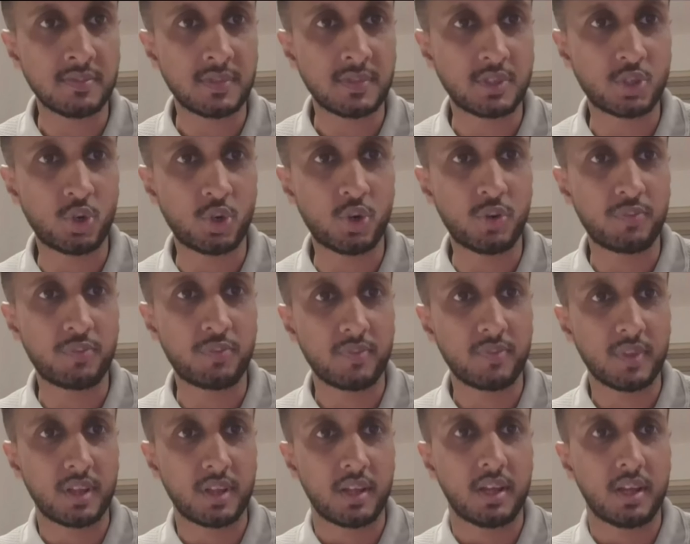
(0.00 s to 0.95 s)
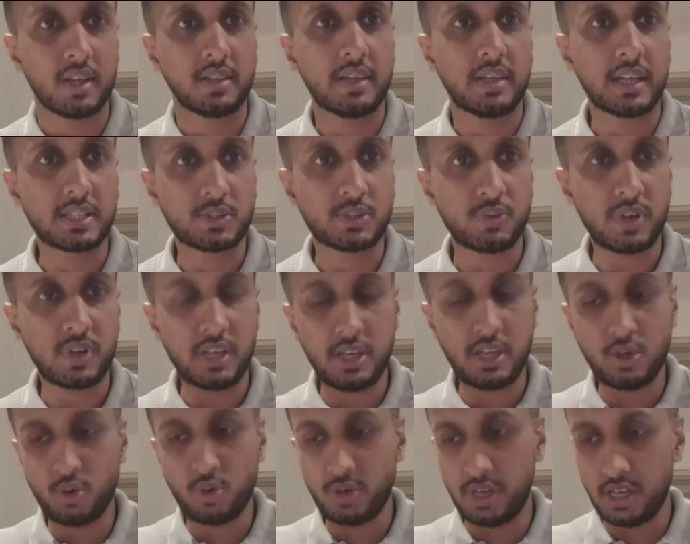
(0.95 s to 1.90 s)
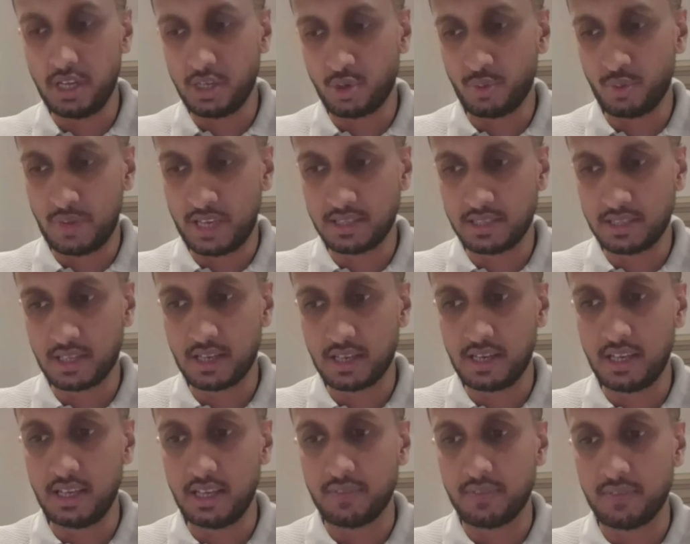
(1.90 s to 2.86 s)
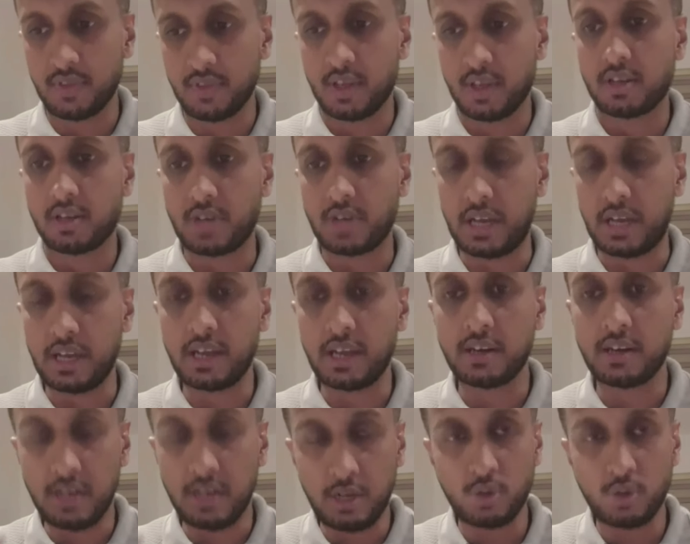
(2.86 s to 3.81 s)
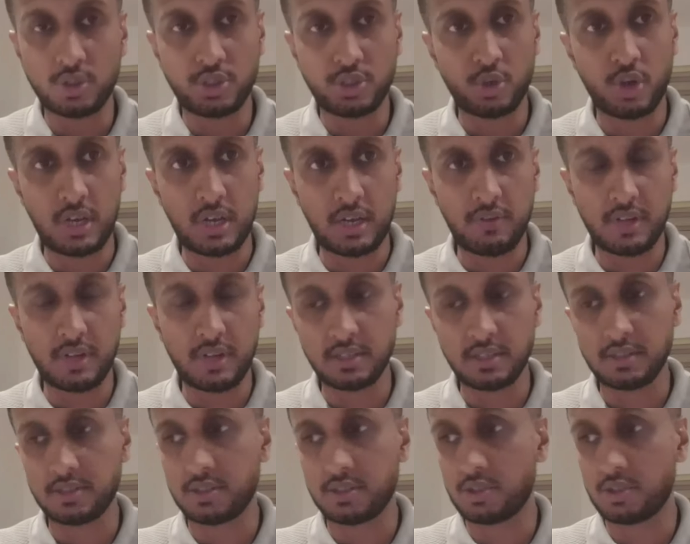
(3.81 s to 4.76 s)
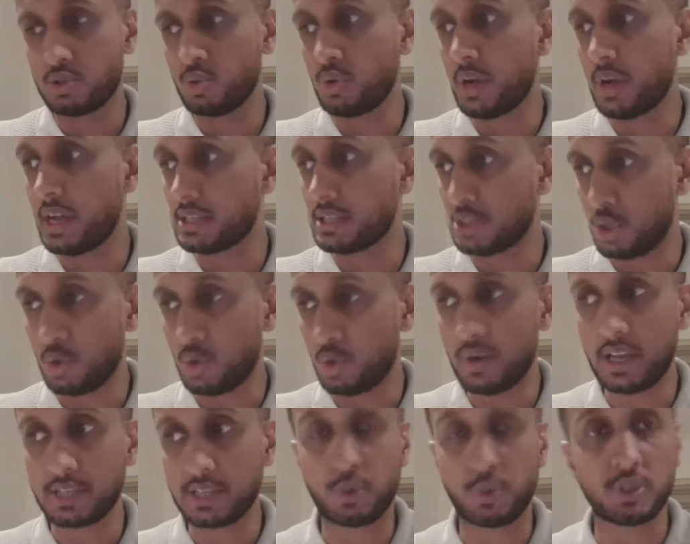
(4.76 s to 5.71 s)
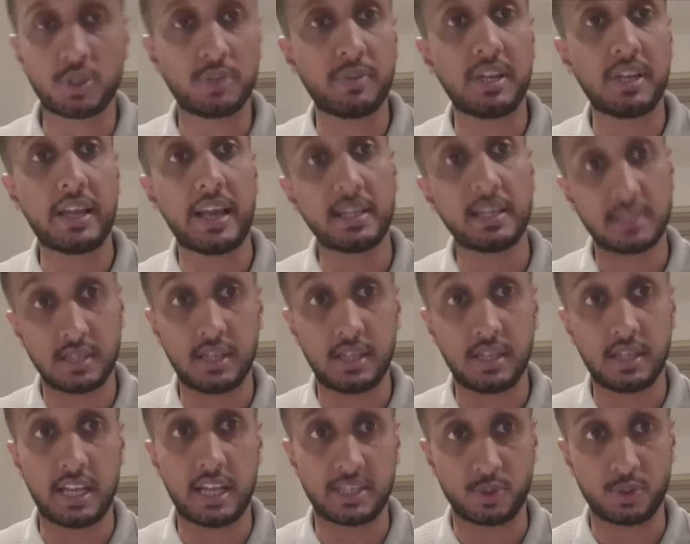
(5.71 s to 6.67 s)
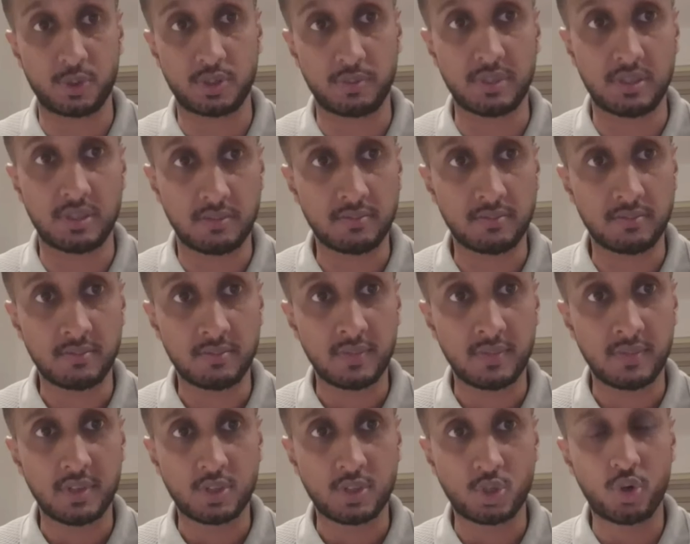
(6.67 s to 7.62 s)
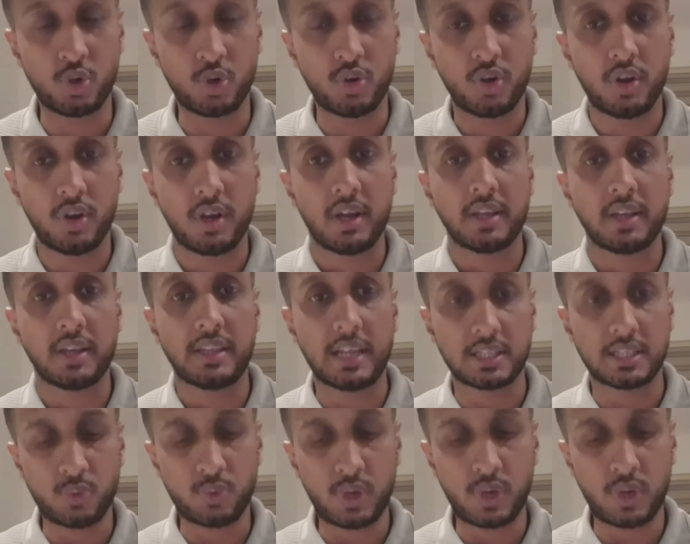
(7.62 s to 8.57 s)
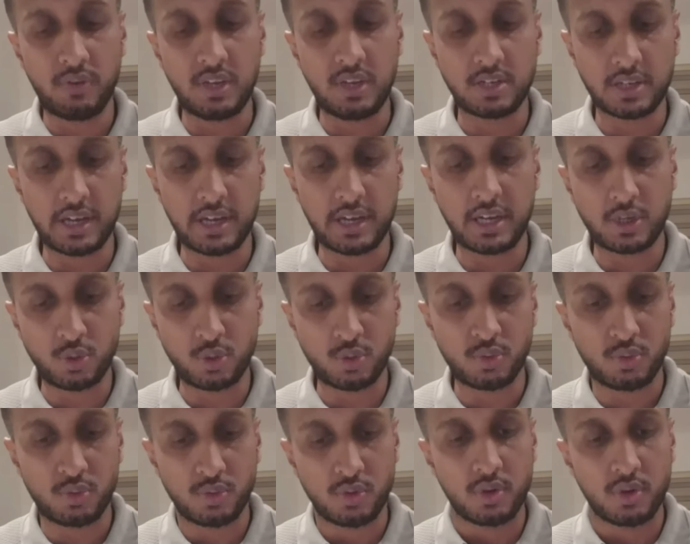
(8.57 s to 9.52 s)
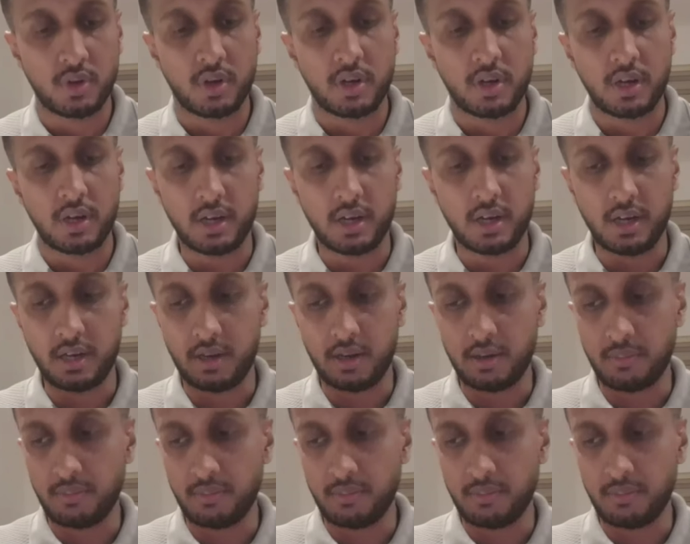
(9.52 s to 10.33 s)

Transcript: So that's why you need to basically try and reduce your levels to as low as possible, as early as possible. So that's why we try to uh,